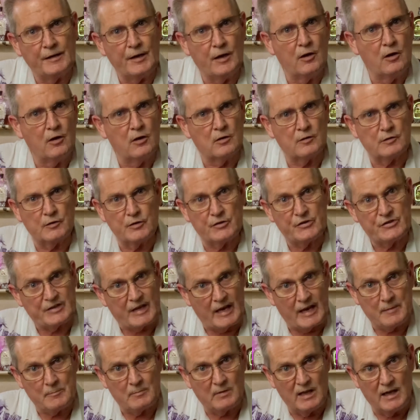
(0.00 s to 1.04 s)
along the
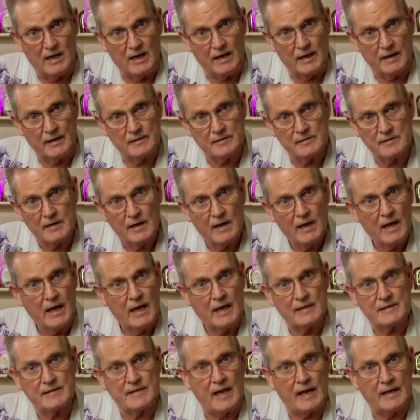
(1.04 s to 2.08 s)
same lines
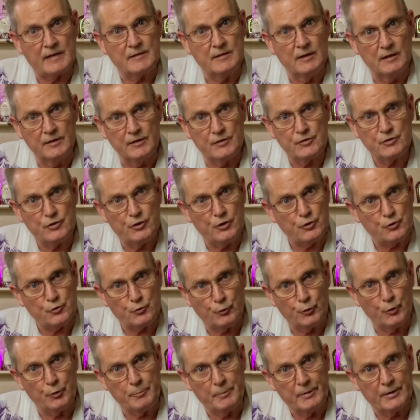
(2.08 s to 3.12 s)
as that delicious
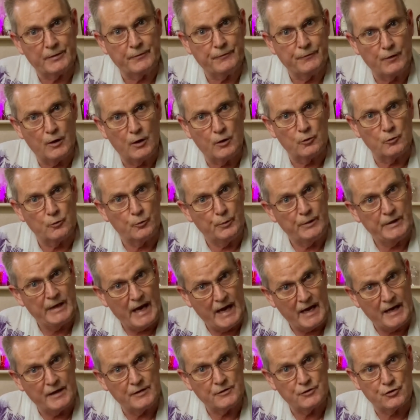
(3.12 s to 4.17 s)
root beer float we
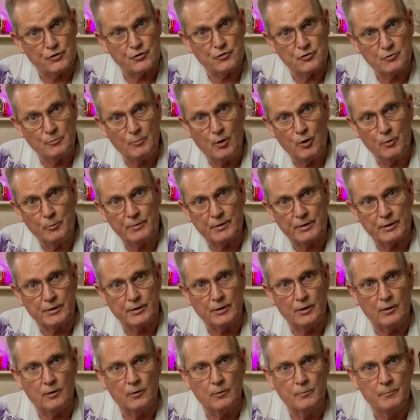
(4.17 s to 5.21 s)
had just a moment
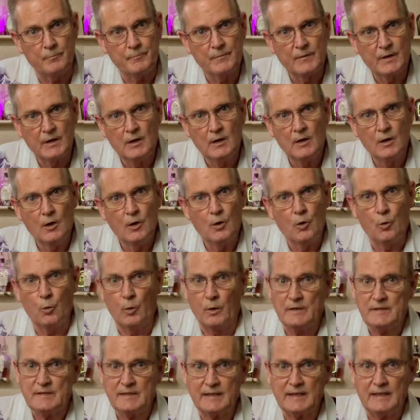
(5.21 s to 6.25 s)
ago.
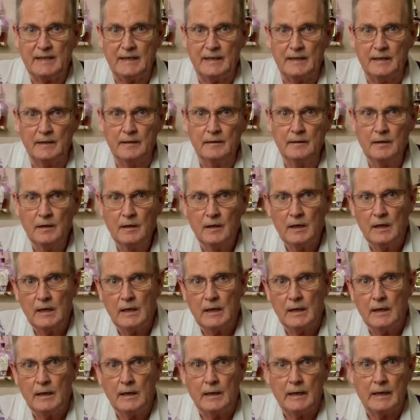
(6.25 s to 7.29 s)
Once again,
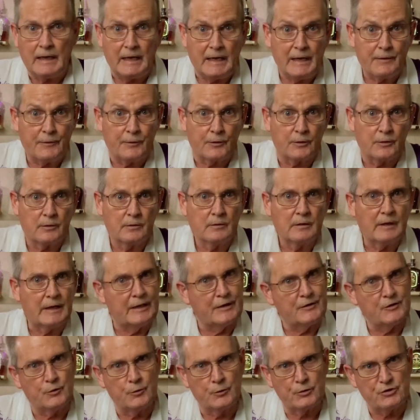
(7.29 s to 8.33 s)
either
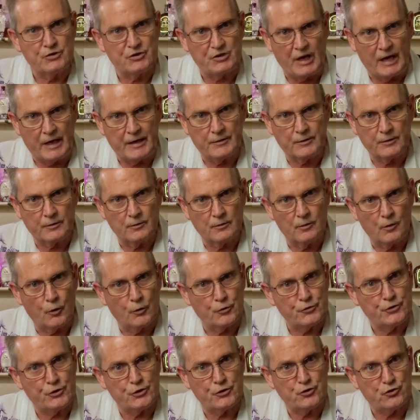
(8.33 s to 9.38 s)
into a shaker or
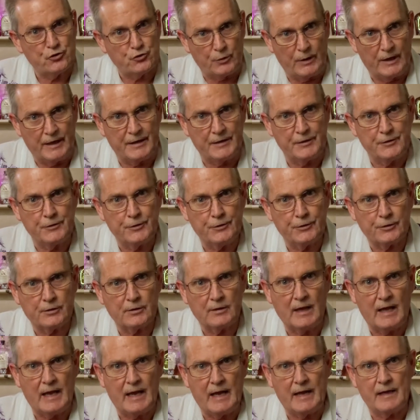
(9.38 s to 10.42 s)
just straight into your
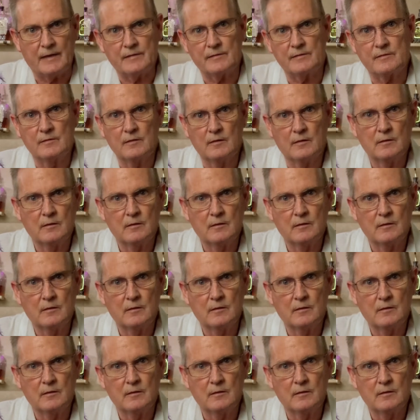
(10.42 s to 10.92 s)
glass,